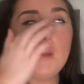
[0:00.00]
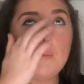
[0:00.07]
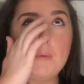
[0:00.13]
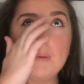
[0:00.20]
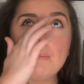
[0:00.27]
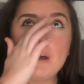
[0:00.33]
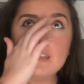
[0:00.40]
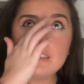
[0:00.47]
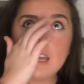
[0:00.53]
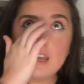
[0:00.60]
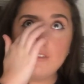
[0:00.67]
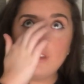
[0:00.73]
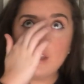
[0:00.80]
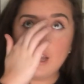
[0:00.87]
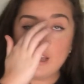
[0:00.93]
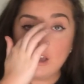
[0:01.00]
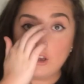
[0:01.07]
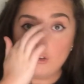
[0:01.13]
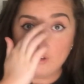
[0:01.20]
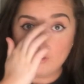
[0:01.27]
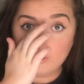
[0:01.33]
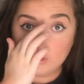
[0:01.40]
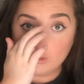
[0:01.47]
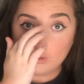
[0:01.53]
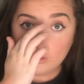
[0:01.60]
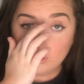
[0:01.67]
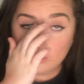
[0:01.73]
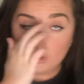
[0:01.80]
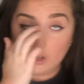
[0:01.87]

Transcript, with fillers: A bit better if you're like a Gryffindor.